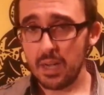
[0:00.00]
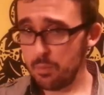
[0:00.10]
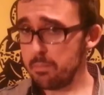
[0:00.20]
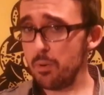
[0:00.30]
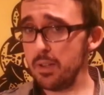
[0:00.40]

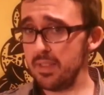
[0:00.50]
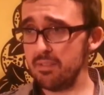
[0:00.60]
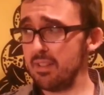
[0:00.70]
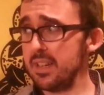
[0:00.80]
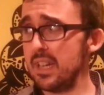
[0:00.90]

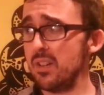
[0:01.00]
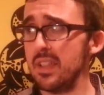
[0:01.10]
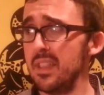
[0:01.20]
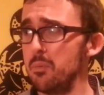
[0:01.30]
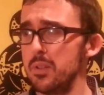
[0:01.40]
Like right
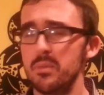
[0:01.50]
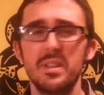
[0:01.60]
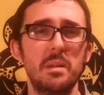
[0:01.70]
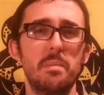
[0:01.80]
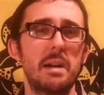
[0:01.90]
now, I think
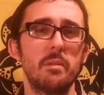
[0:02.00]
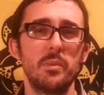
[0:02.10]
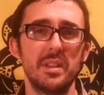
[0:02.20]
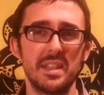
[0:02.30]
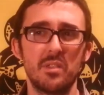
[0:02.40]
what did
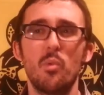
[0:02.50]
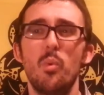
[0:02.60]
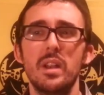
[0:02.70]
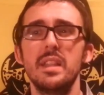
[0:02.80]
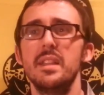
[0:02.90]
Obama win? Like
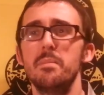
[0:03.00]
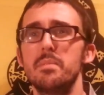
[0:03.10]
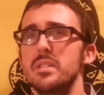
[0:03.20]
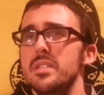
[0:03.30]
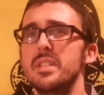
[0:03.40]

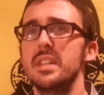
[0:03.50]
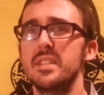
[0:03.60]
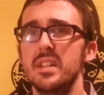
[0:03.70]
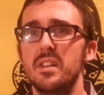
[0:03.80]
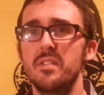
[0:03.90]

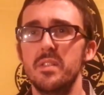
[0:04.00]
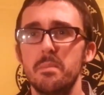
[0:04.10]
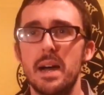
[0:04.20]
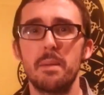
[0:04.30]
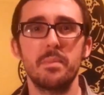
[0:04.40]
20% of
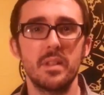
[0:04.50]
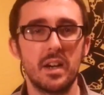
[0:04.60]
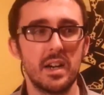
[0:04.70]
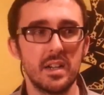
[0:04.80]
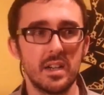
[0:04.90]

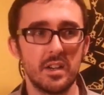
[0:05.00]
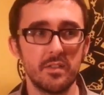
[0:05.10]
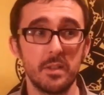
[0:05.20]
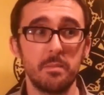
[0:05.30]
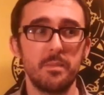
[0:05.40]

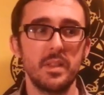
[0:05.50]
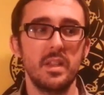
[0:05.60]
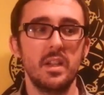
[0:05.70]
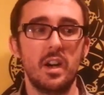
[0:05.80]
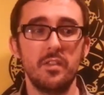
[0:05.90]
the
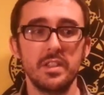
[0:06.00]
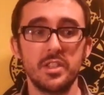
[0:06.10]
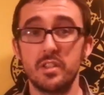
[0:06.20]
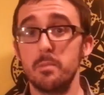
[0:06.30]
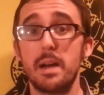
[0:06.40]
of
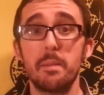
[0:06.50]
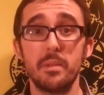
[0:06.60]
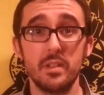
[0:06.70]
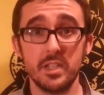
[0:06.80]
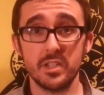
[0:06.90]
the general
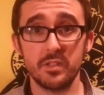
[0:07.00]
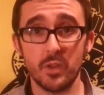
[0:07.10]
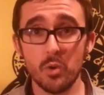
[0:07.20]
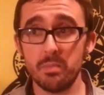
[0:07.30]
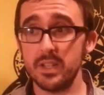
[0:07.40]
population's
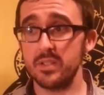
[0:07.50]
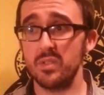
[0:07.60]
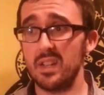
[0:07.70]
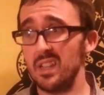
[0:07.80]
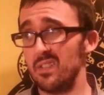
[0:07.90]
vote, because
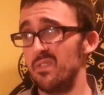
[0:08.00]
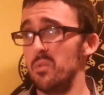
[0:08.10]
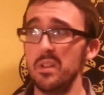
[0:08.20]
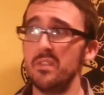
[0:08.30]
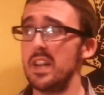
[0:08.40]
only like
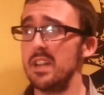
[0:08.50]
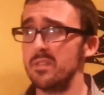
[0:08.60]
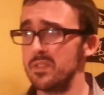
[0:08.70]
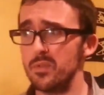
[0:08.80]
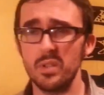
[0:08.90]

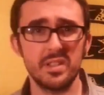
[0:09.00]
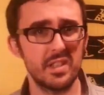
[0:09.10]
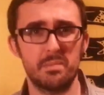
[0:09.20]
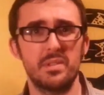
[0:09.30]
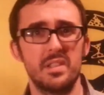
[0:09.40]
45 or
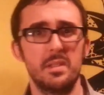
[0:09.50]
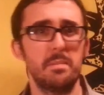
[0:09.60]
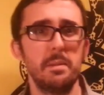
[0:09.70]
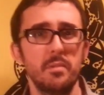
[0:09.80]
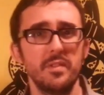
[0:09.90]
46% of
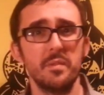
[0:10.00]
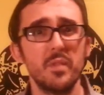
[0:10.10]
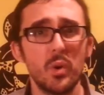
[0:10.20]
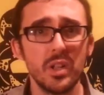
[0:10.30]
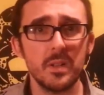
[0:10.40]
the people
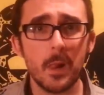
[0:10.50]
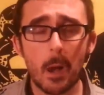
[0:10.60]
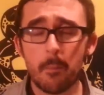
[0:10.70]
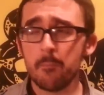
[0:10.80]
even voted.